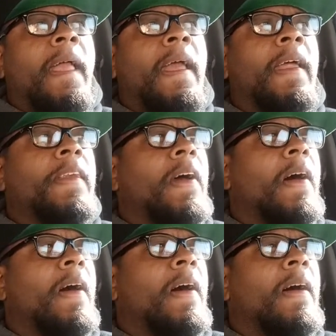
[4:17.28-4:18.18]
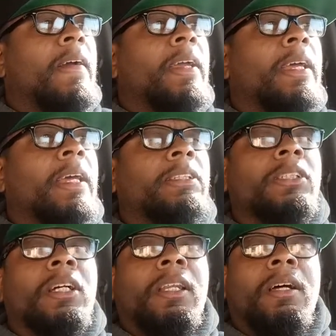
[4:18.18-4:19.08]
and it
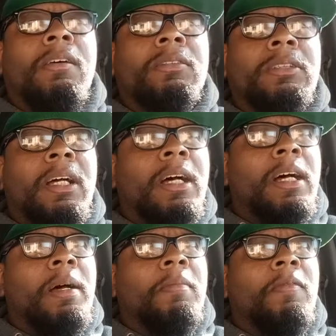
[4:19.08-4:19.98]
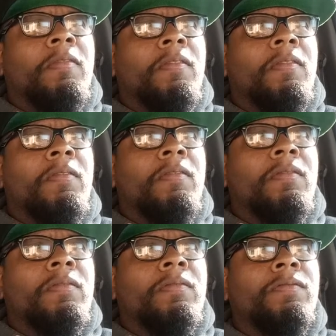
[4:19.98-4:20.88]
took a long time
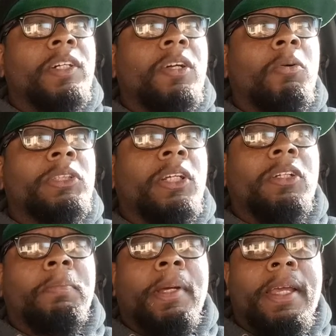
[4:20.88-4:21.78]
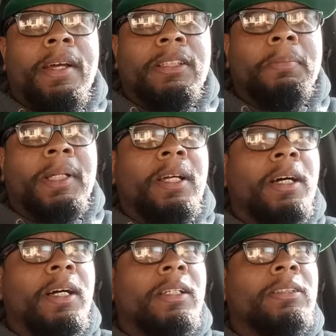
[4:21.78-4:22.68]
for Goshare to pay us
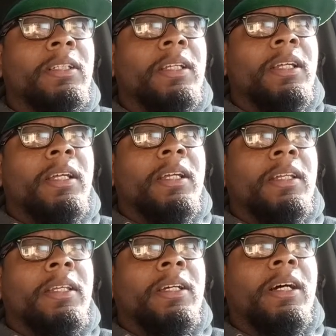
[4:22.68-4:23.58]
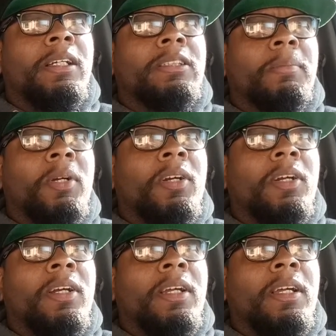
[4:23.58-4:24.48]
because the
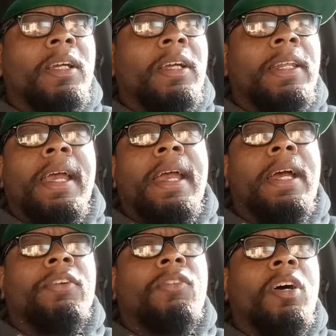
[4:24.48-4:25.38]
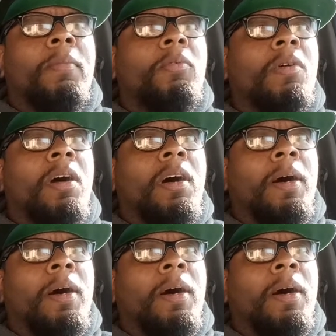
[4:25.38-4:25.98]
customer, they had trouble.